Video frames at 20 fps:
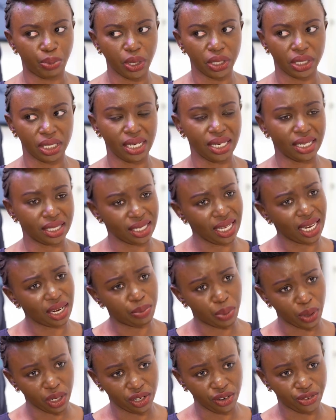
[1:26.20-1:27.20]
pretty easy and
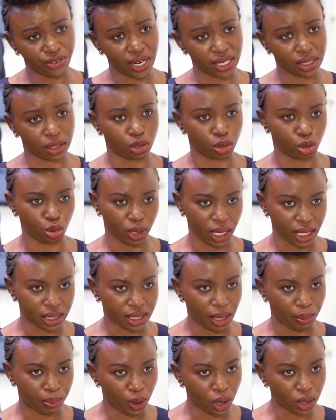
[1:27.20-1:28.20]
pretty fast to get
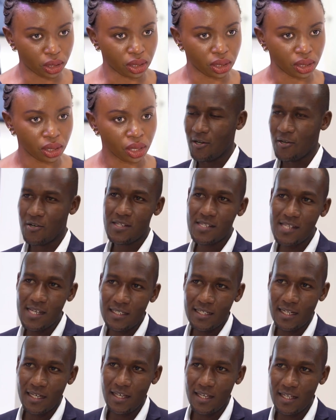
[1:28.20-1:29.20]
support.
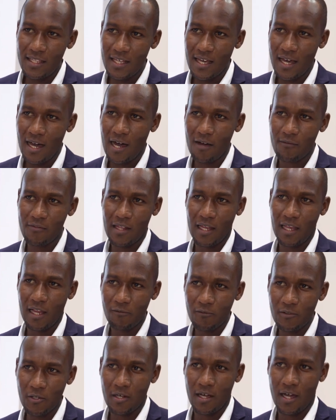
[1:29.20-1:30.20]
Recently, they have the
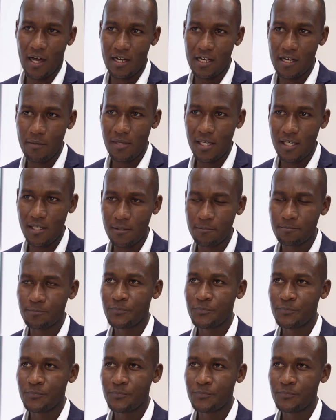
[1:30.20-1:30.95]
Lawo Academy,